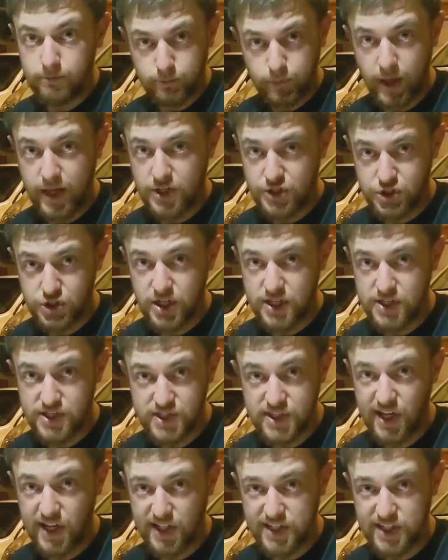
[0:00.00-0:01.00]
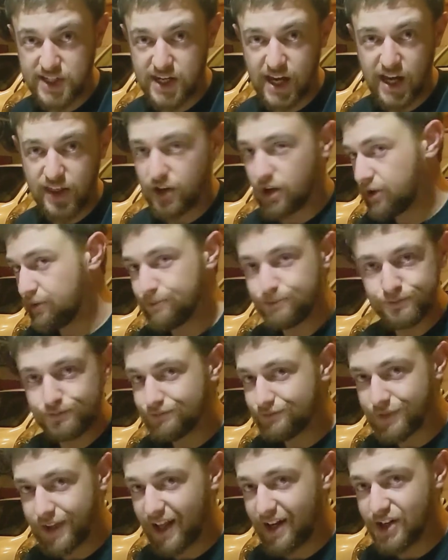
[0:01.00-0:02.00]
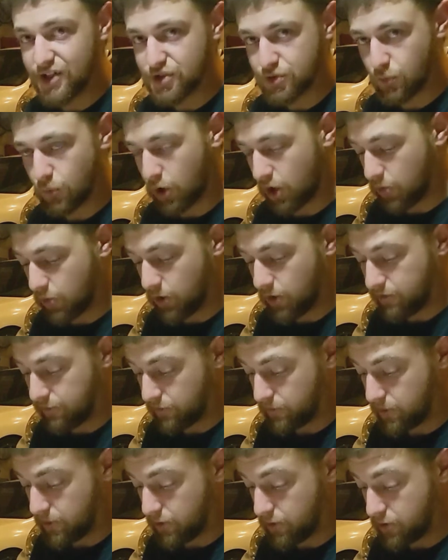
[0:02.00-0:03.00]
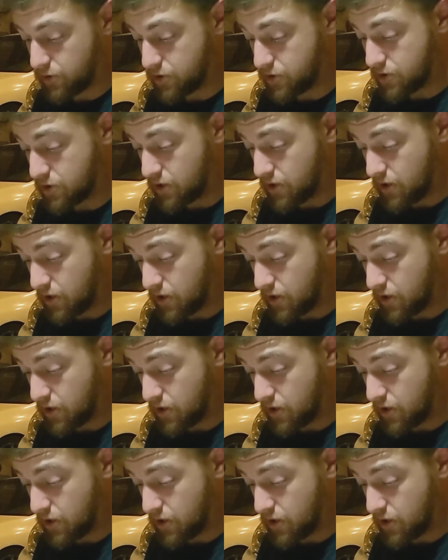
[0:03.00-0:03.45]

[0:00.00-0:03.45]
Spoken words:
makes shit stick together. That doesn't work well for motors.